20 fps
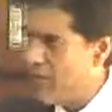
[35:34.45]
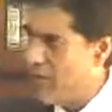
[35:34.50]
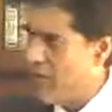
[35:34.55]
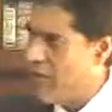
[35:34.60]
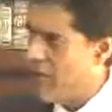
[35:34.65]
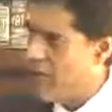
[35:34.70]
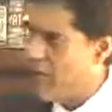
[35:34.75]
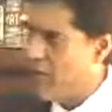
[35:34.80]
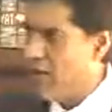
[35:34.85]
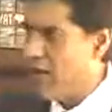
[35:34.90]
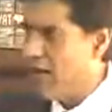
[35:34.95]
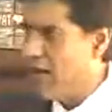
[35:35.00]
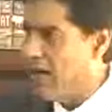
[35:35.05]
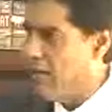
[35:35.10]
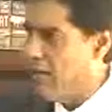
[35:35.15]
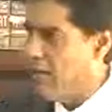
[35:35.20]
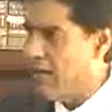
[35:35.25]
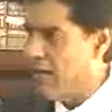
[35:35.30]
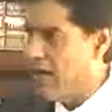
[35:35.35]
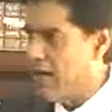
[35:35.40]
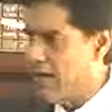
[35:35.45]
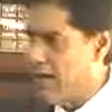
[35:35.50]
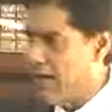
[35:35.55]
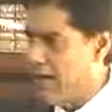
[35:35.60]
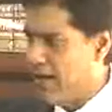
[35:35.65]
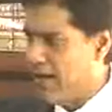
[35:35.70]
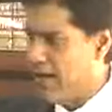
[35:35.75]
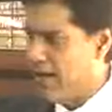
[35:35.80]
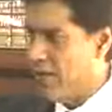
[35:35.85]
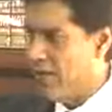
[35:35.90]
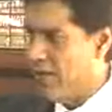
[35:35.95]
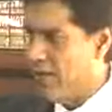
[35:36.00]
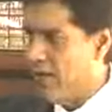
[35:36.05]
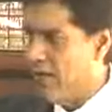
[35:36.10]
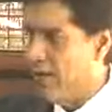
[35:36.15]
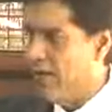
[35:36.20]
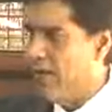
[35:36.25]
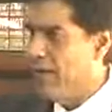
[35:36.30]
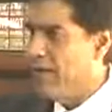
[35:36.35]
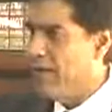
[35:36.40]
Over and above that, they
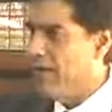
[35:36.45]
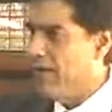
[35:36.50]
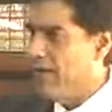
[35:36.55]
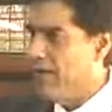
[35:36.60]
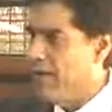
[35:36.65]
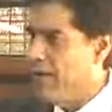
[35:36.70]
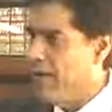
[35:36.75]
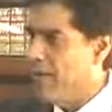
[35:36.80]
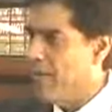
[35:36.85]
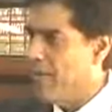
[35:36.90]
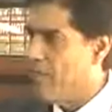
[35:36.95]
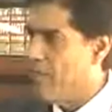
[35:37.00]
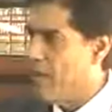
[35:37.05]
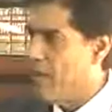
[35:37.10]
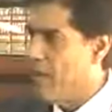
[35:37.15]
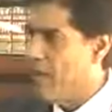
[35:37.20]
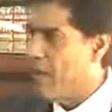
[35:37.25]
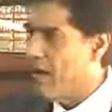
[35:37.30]
give.